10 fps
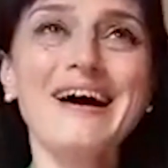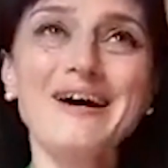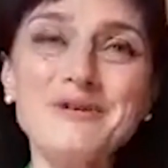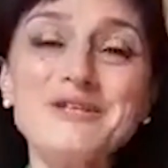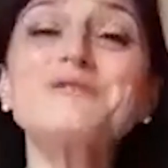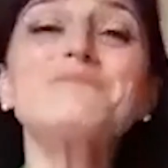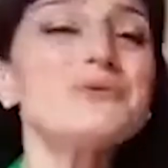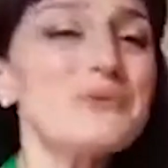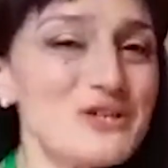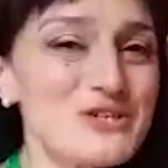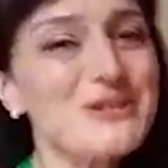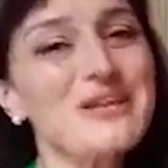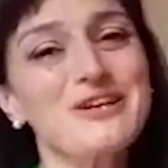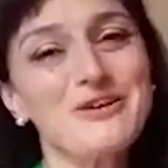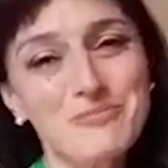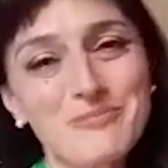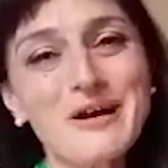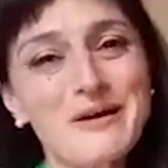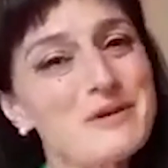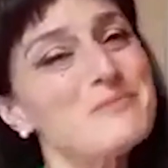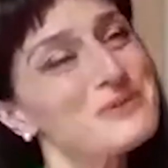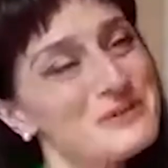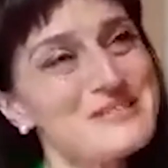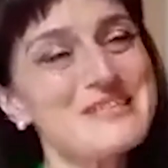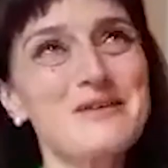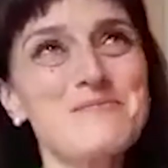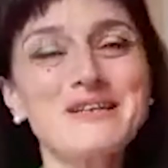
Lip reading: I mean spiritually, not, I mean personally,